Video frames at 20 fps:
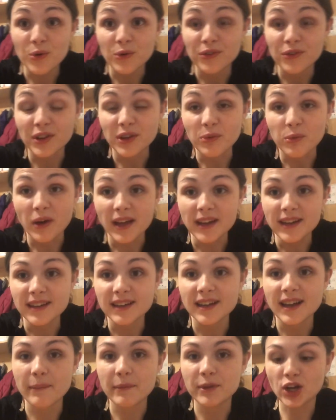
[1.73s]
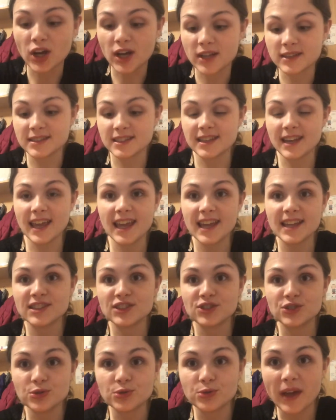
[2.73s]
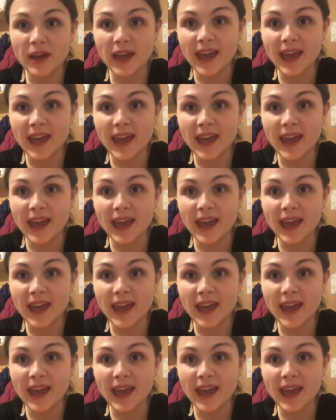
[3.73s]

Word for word: everyone, coming on today to do